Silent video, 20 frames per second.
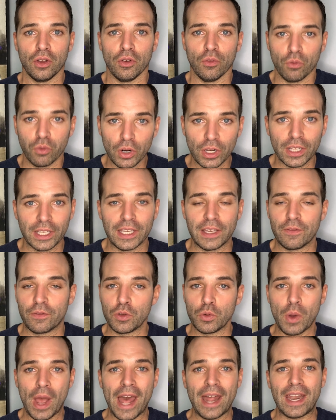really, if
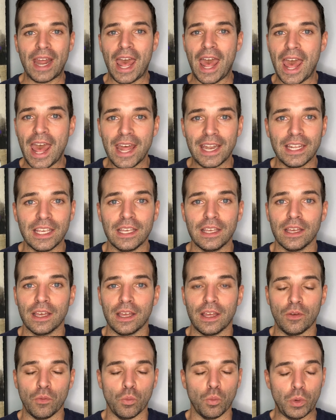you had any,
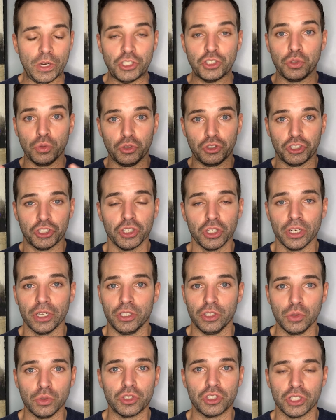which you
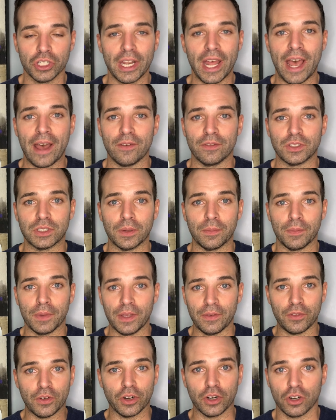should have some,
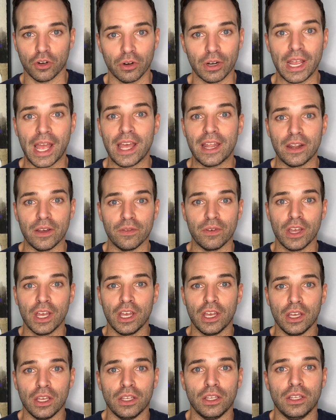if you're creative,
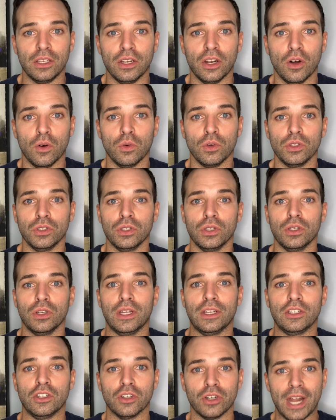
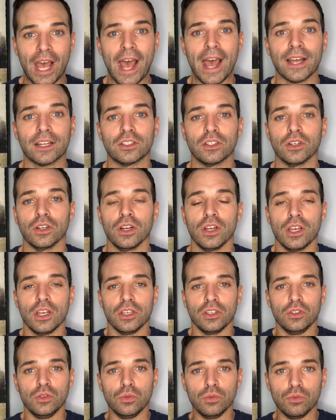and you're an actor,
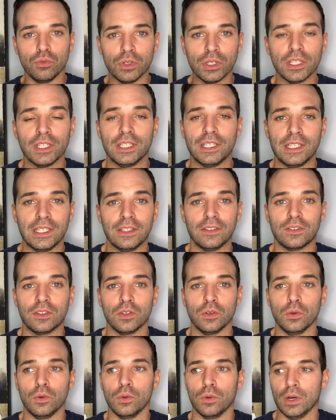you really need
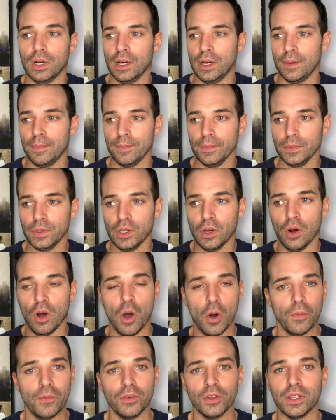to,
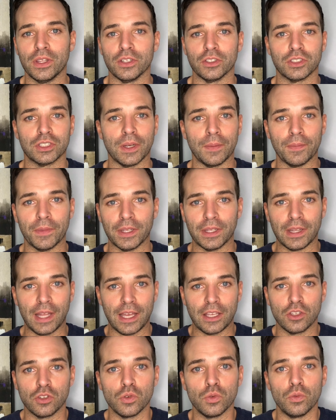hopefully there's something
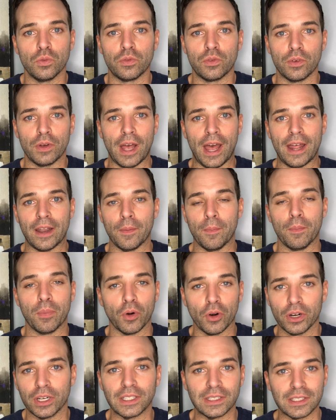that you've had a
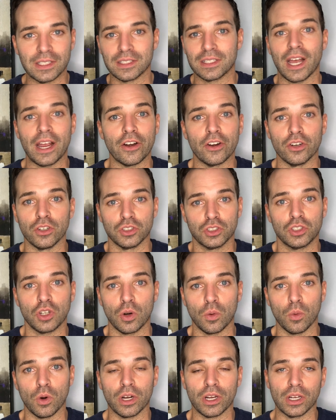burning desire to
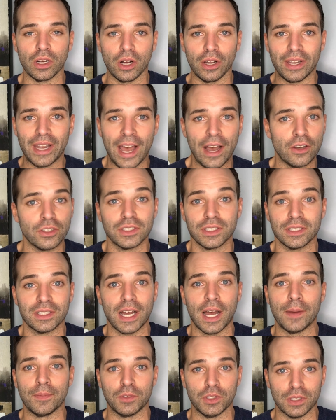start working on. Now is the
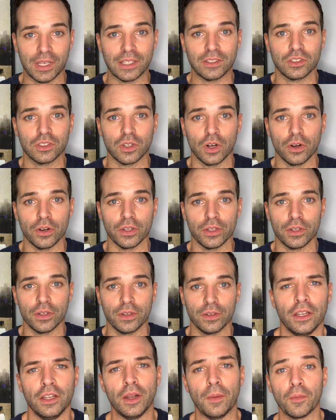time to get started.
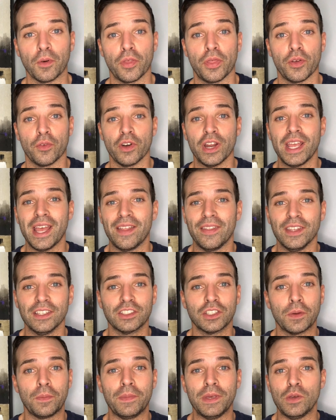Number 3, and this
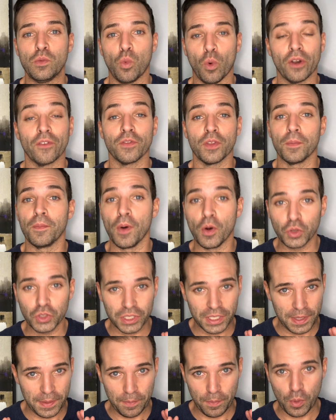could be one of the
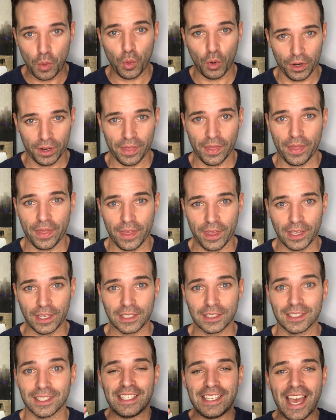most important
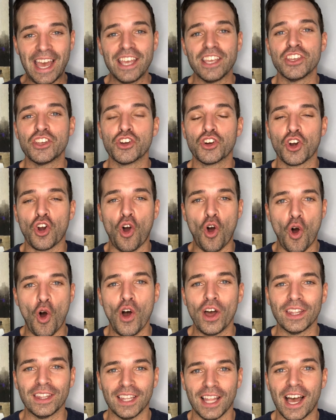things, get your
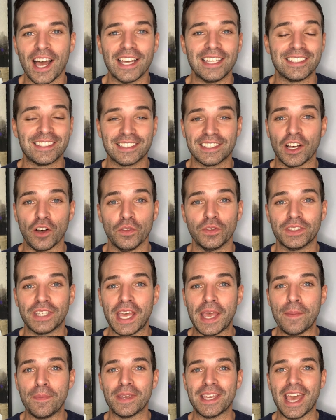online
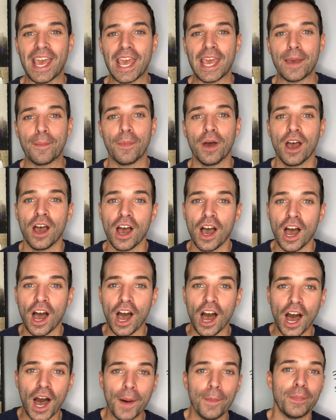self-tape game
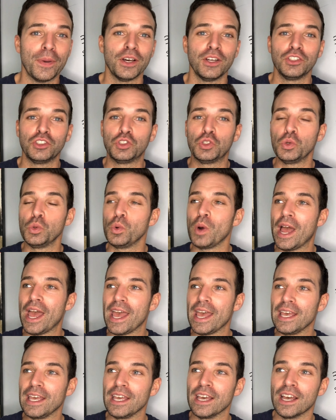up to
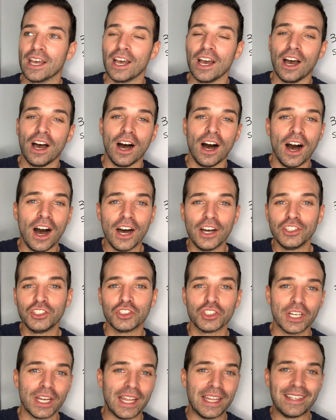
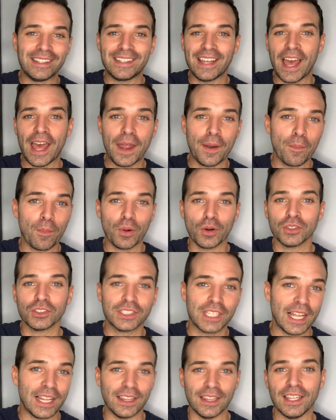
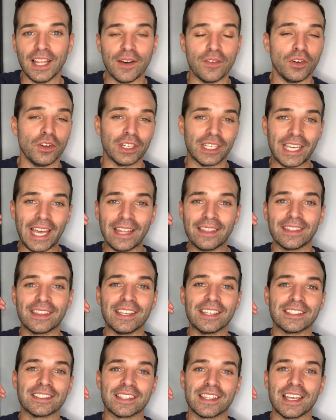110% level. Get
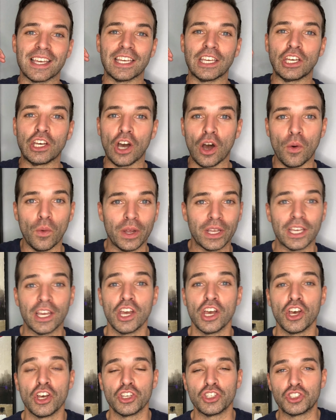this thing going
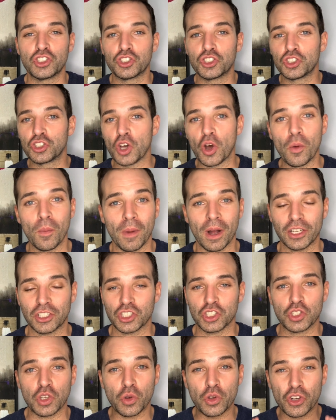so much
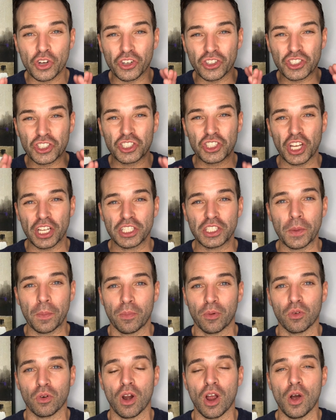so you're such a
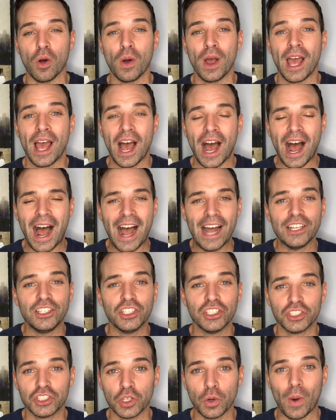pro. I
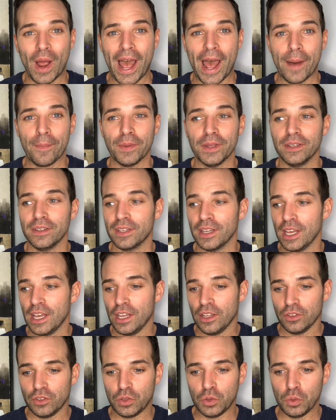just so happened
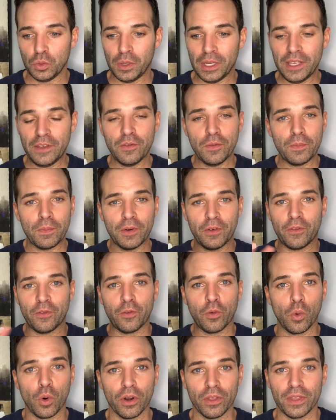to, even
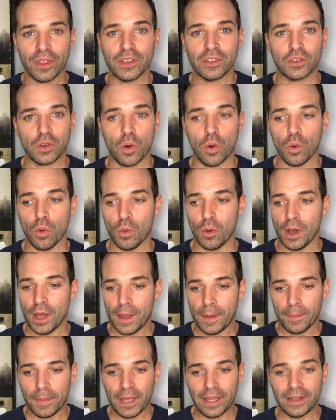before this whole
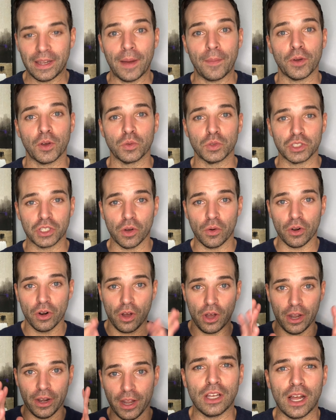pandemic was going
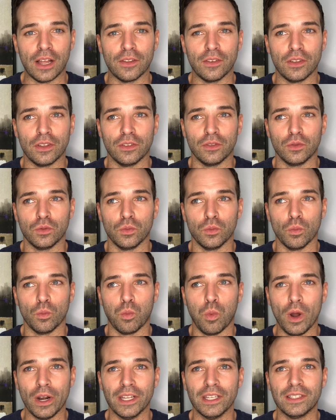on, I
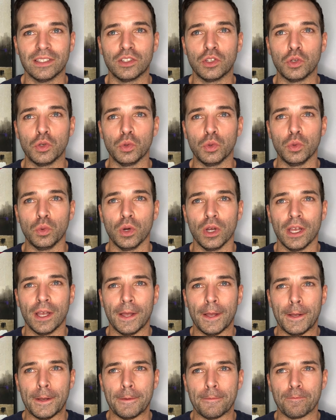wanted to
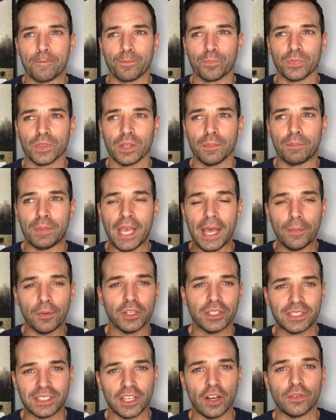be able to
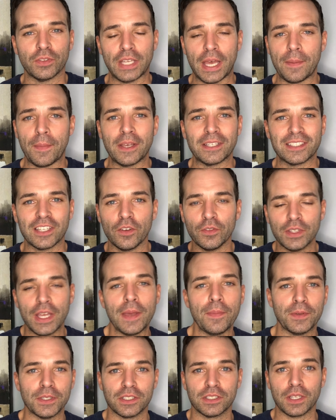self-tape.
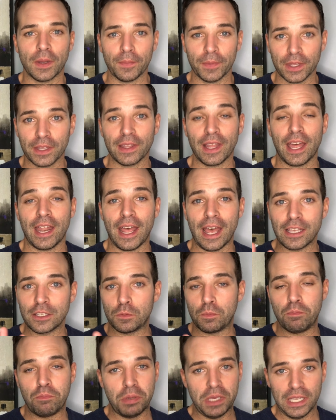Self-tape is something that has
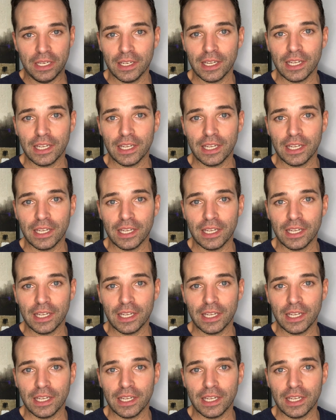been